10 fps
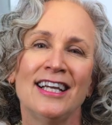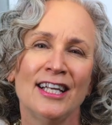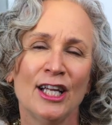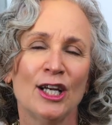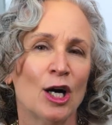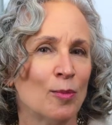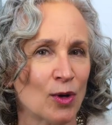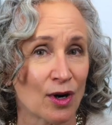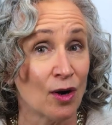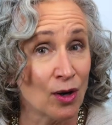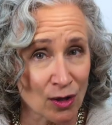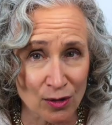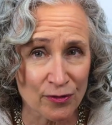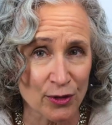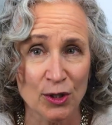Eating a more
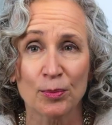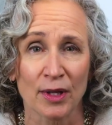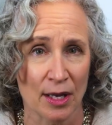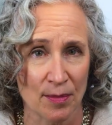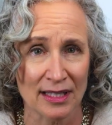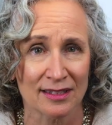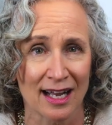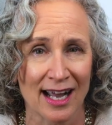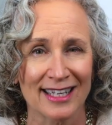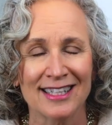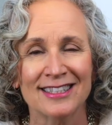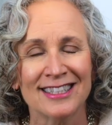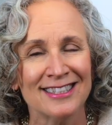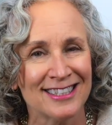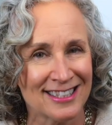whole food plant based diet
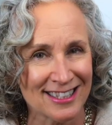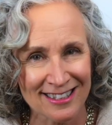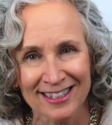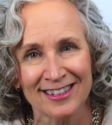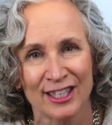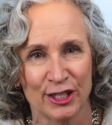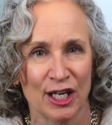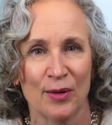is consistently